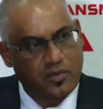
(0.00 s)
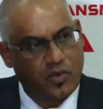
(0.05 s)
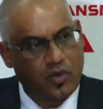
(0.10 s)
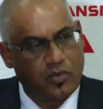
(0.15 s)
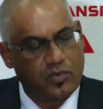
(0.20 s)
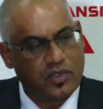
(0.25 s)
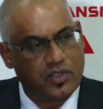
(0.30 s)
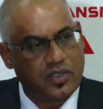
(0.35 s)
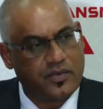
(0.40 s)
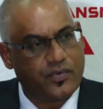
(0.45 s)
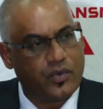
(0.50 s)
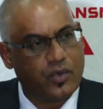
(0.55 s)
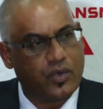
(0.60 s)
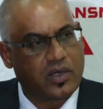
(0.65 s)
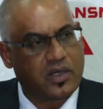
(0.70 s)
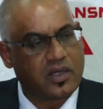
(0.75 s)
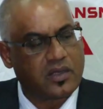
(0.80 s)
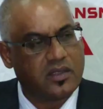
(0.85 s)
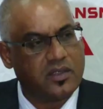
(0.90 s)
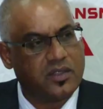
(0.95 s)
the moment, if you
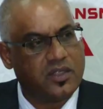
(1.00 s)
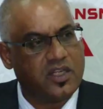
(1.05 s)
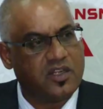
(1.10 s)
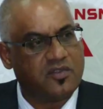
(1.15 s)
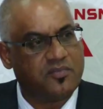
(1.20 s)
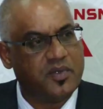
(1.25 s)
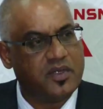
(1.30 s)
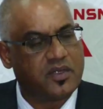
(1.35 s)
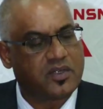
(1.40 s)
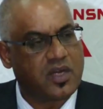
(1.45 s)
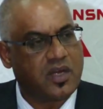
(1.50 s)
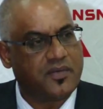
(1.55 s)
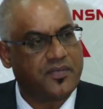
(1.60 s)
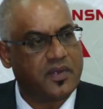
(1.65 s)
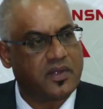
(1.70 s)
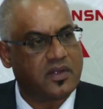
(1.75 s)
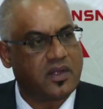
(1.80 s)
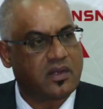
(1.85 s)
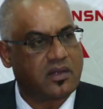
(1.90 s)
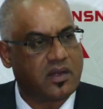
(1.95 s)
look at the G F B
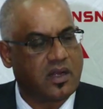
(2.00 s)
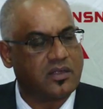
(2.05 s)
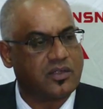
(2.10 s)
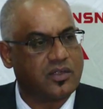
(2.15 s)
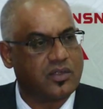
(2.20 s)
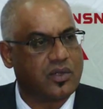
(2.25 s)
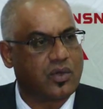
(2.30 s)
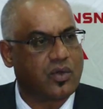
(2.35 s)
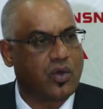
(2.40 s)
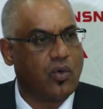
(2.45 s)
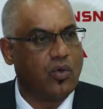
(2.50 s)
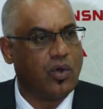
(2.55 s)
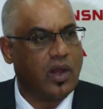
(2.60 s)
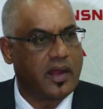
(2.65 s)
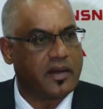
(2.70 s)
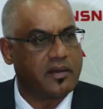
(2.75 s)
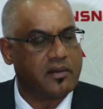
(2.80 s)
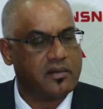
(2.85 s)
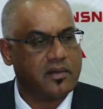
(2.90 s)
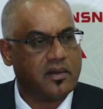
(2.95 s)
traffic that runs on the coal
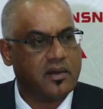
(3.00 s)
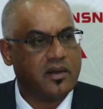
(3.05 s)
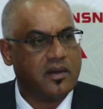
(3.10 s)
line,